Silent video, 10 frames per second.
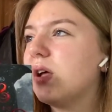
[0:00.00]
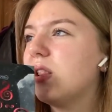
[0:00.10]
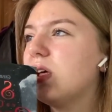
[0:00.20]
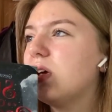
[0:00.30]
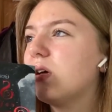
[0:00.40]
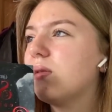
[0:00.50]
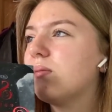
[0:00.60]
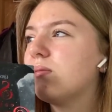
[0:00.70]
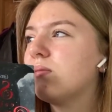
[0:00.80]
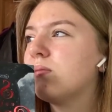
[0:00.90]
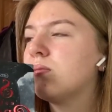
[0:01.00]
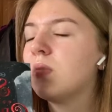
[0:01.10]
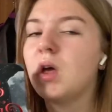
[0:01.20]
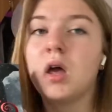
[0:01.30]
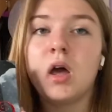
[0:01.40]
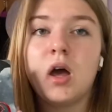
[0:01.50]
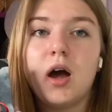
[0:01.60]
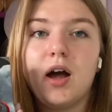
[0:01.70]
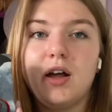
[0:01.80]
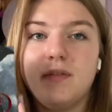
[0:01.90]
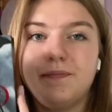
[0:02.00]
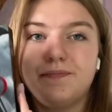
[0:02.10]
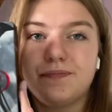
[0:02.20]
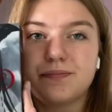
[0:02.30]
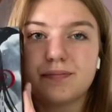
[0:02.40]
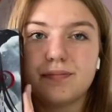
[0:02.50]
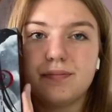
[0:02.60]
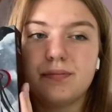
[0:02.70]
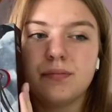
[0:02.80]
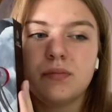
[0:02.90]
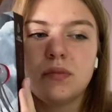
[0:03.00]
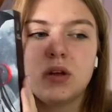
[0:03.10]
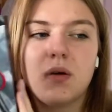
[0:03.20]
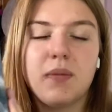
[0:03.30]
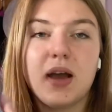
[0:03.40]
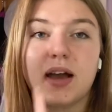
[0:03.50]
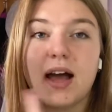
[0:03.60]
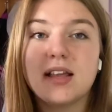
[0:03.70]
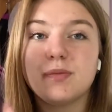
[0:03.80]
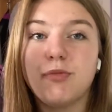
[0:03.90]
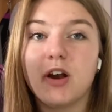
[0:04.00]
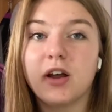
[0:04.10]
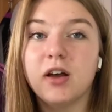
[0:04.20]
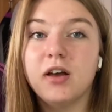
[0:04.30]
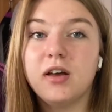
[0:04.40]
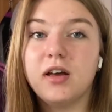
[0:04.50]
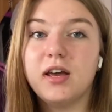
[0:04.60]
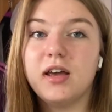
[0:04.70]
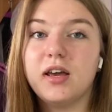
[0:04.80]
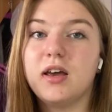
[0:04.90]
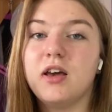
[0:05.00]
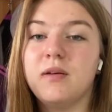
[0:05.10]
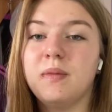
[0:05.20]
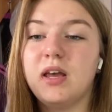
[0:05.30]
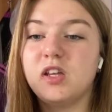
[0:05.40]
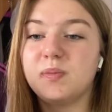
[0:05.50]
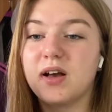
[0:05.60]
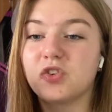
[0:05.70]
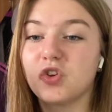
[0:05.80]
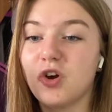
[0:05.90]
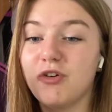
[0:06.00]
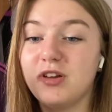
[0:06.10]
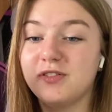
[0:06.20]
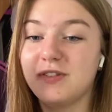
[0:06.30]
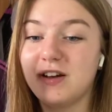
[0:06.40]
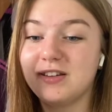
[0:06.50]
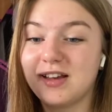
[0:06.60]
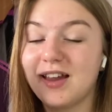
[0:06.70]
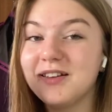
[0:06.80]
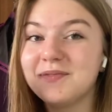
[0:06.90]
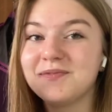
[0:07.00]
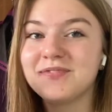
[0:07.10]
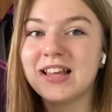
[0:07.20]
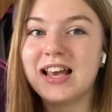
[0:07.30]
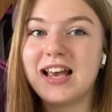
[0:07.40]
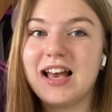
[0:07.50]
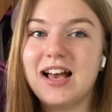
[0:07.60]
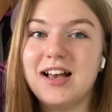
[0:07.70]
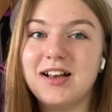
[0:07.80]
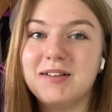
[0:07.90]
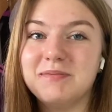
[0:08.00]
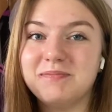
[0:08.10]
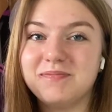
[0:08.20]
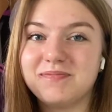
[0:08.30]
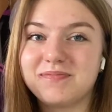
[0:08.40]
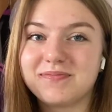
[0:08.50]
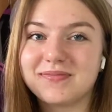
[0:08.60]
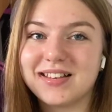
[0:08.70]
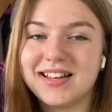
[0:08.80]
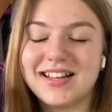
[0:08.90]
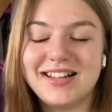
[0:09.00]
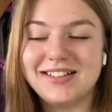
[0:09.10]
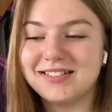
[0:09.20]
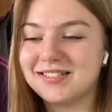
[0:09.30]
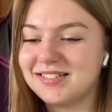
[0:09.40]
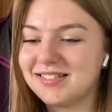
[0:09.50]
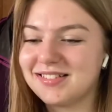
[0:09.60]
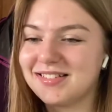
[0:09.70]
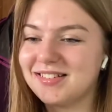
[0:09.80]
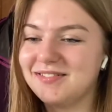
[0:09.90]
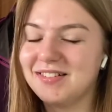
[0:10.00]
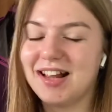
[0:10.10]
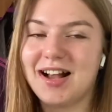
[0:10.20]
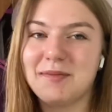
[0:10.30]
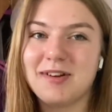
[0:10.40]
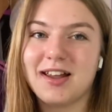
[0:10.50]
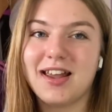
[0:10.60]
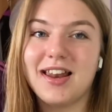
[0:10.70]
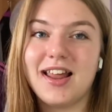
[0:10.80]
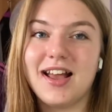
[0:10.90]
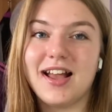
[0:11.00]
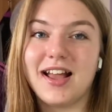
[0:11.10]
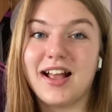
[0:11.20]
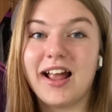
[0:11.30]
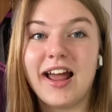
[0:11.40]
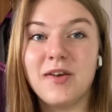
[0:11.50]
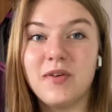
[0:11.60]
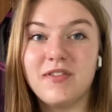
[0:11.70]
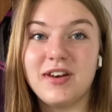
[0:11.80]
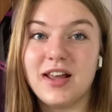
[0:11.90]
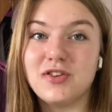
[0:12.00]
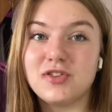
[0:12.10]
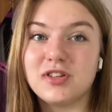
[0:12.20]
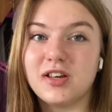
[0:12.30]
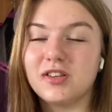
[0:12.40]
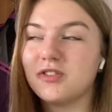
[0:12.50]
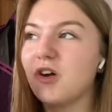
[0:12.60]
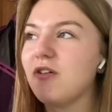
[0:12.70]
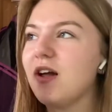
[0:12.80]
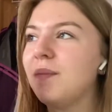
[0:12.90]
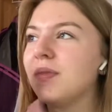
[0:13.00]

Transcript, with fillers: I think um but yeah Kaz Brekker um his backstory is very sad um and it's just really heartbreaking again with a nice story